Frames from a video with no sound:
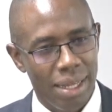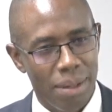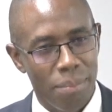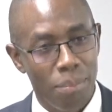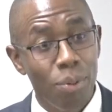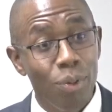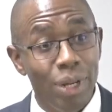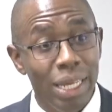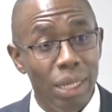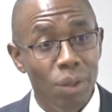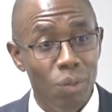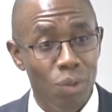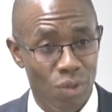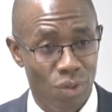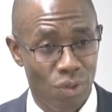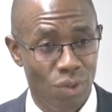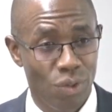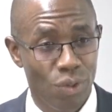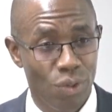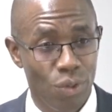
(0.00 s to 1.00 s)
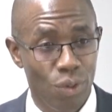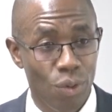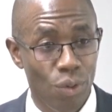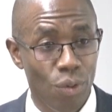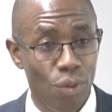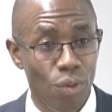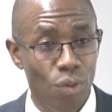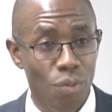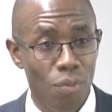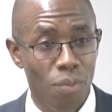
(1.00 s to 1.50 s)
bullying was
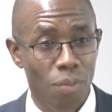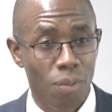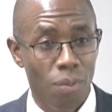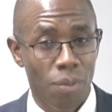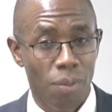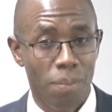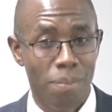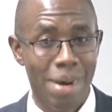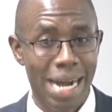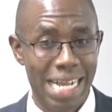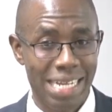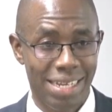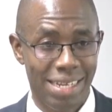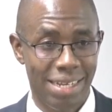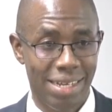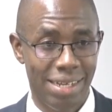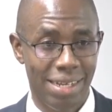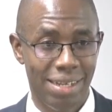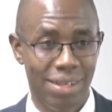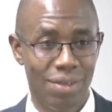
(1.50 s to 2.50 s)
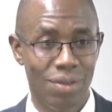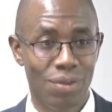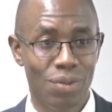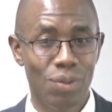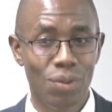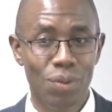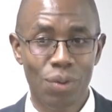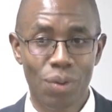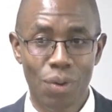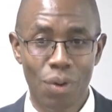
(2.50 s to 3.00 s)
so much,
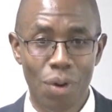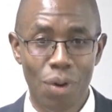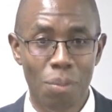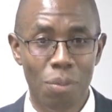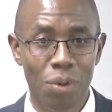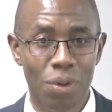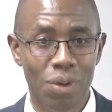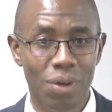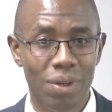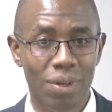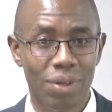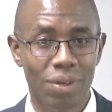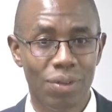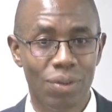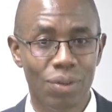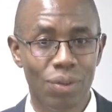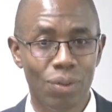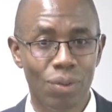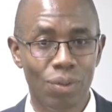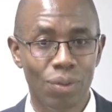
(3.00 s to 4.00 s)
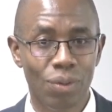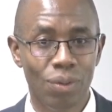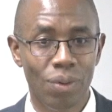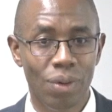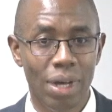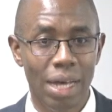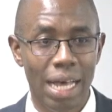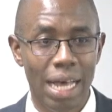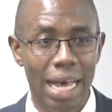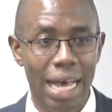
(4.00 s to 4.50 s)
so common, so
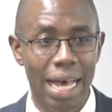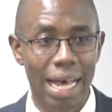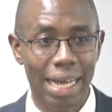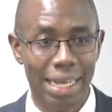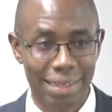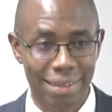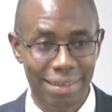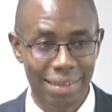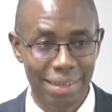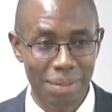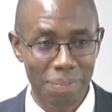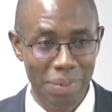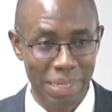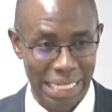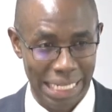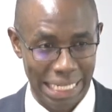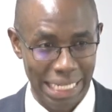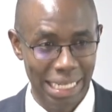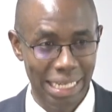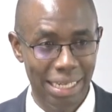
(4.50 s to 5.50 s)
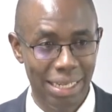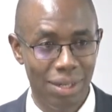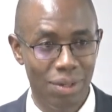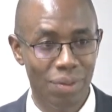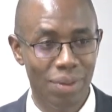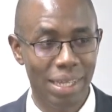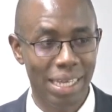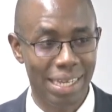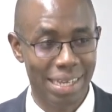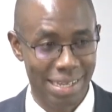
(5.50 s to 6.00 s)
accepted, to
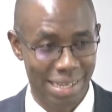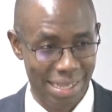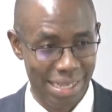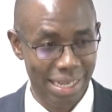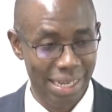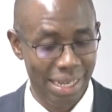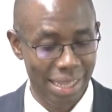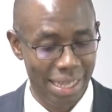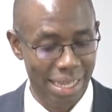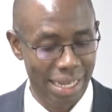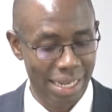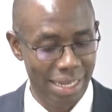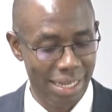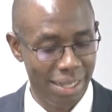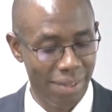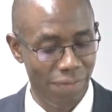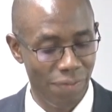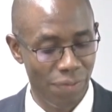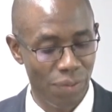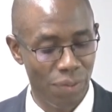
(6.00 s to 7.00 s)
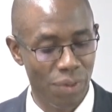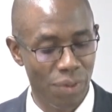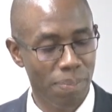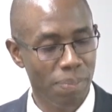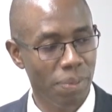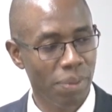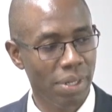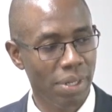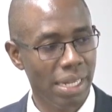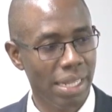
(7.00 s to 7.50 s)
the extent that if you
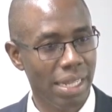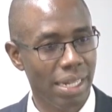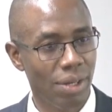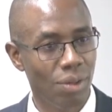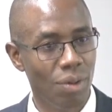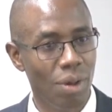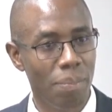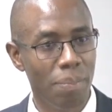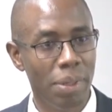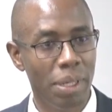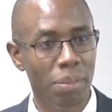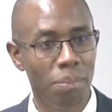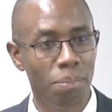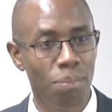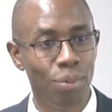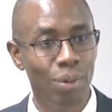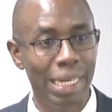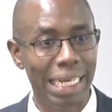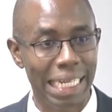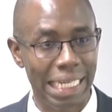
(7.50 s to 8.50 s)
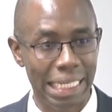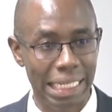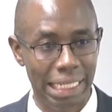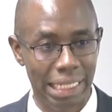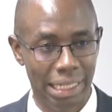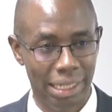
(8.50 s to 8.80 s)
reported that you are being bullied,